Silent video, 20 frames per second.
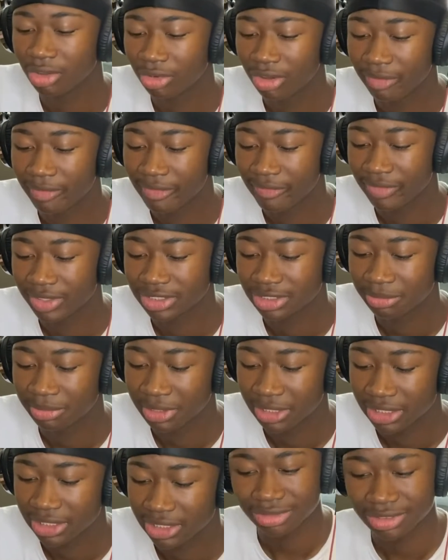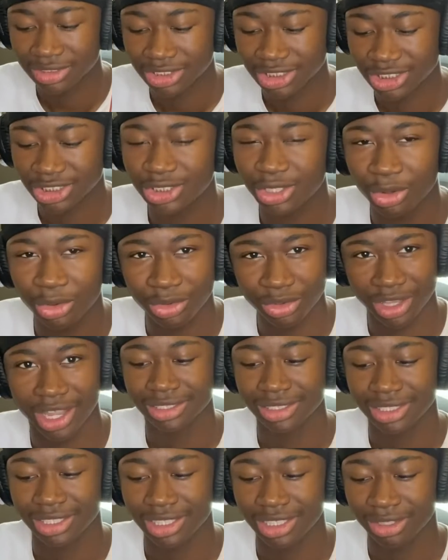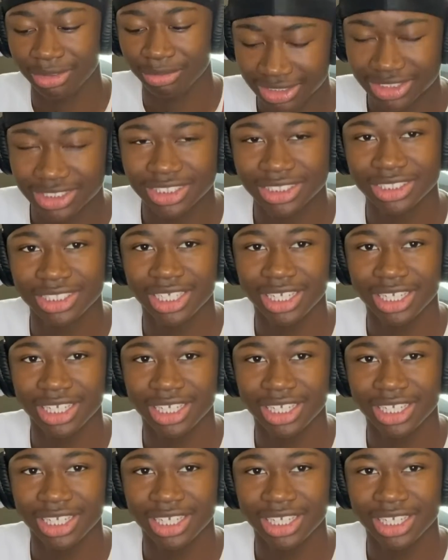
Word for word: of invisibility so that he would see